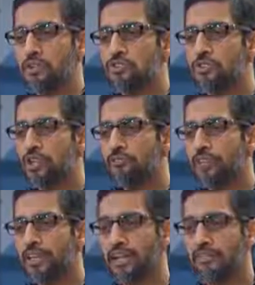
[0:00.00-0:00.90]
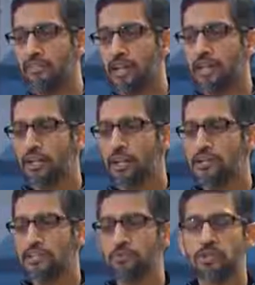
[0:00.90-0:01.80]
so that we can
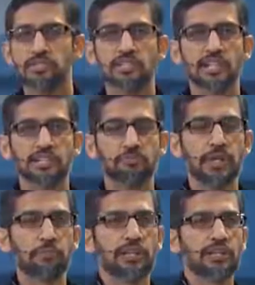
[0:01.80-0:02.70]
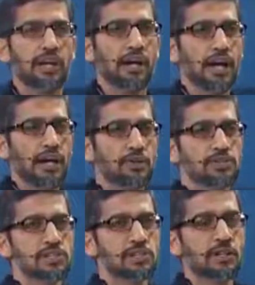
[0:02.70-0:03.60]
recognize up to six people in your
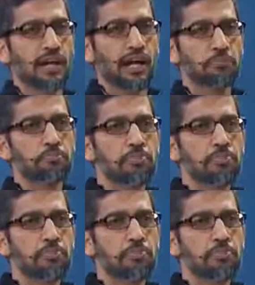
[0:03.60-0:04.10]
house and